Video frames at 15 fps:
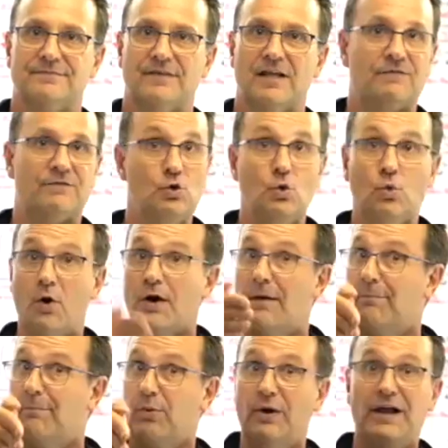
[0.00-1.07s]
If you want to
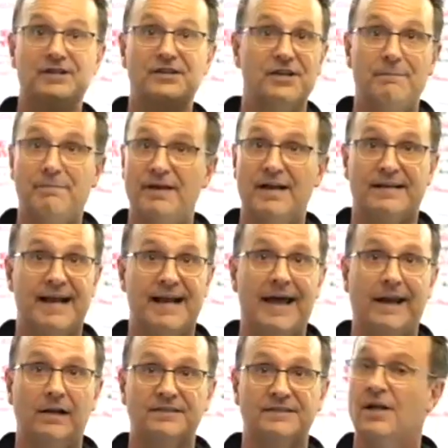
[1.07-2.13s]
bridge and be a
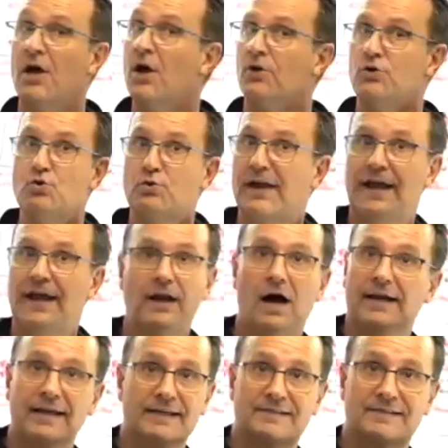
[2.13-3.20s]
catalyst, you
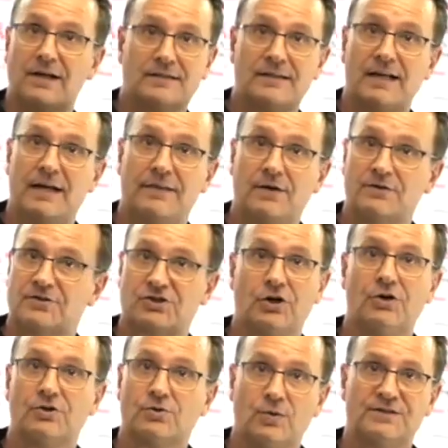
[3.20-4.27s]
cannot get sucked into those
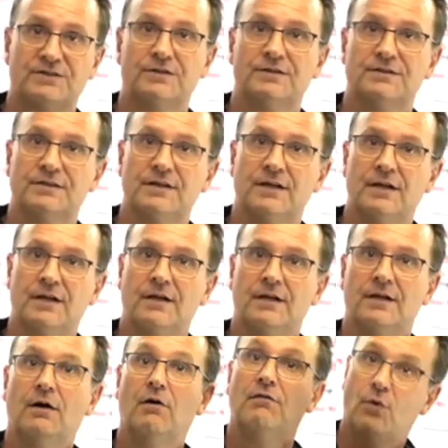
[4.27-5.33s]
churn twisters.
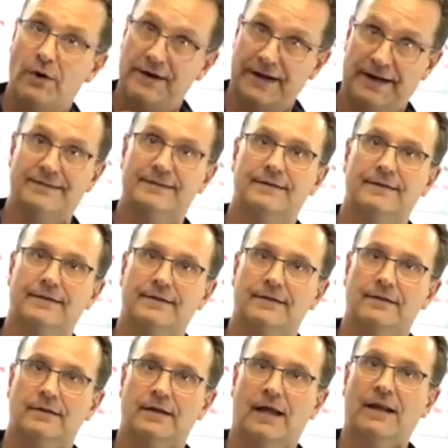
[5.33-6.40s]
Avoid it
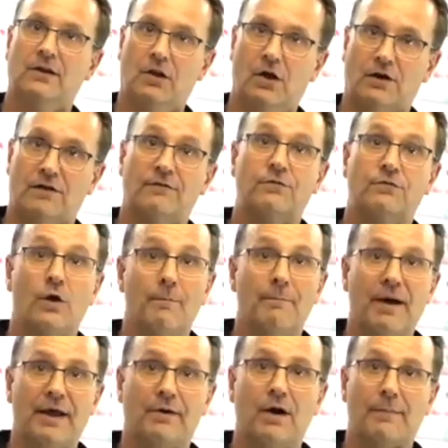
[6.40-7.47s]
and look for a
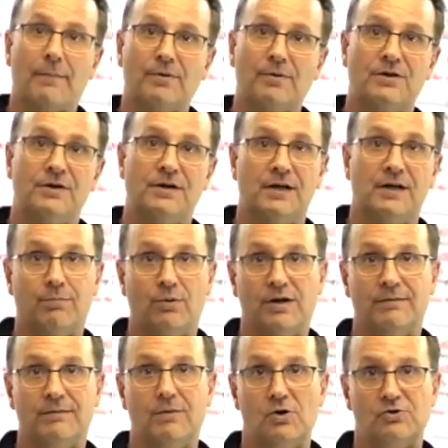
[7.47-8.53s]
better opportunity to
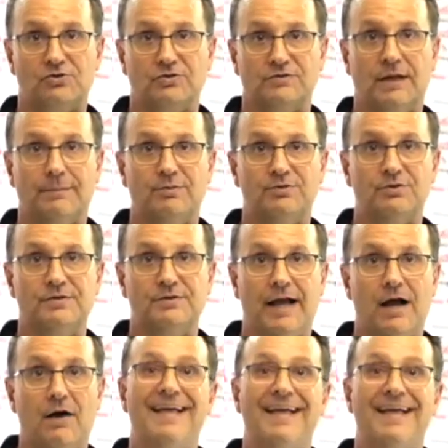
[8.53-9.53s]
bring emotional temperature down.